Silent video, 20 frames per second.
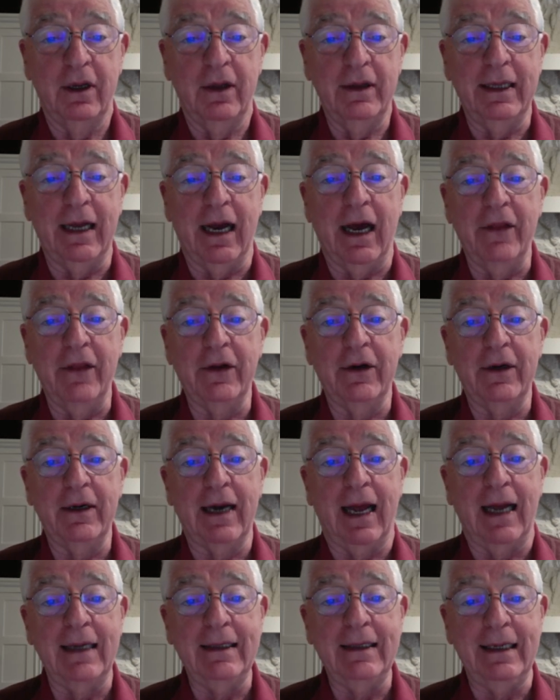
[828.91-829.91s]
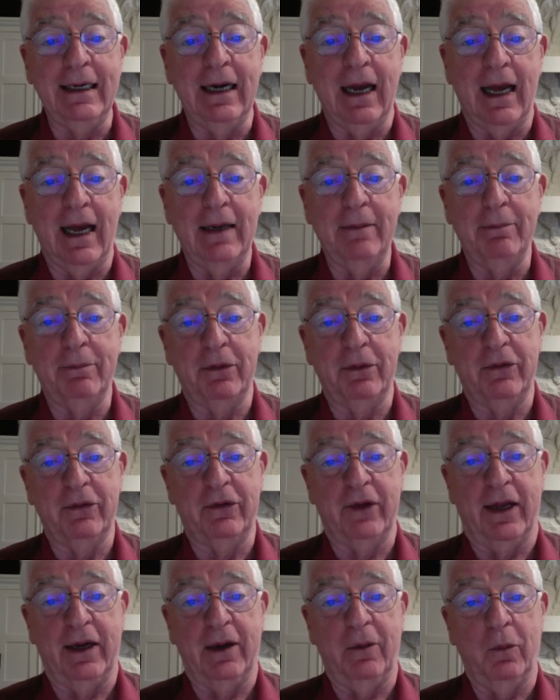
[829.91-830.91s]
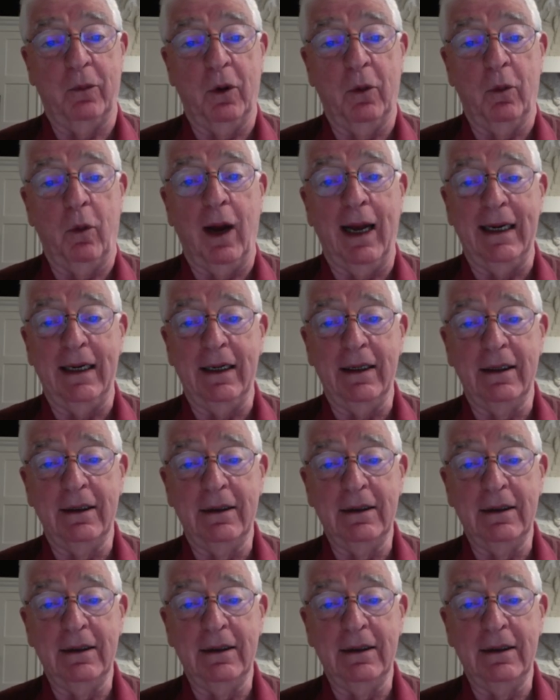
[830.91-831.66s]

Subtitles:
The other 99% were white.